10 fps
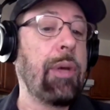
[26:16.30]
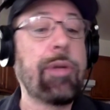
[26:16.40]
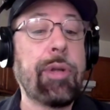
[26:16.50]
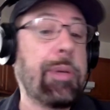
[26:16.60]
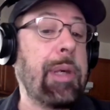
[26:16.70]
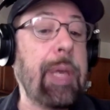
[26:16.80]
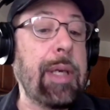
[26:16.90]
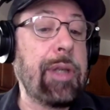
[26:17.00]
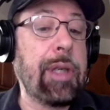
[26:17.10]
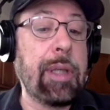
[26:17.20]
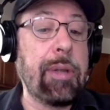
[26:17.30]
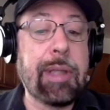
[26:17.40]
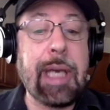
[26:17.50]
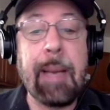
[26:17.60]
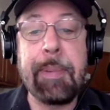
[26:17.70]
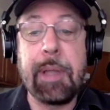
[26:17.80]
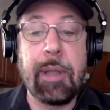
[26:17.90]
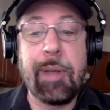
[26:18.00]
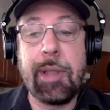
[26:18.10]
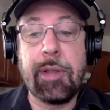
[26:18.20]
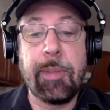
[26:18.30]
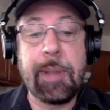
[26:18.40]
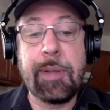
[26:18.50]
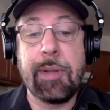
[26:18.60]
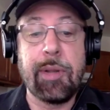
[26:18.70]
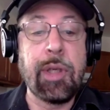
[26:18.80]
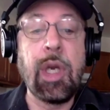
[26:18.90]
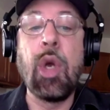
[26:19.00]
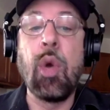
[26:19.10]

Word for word: Those are three ways you can use copy to increase your business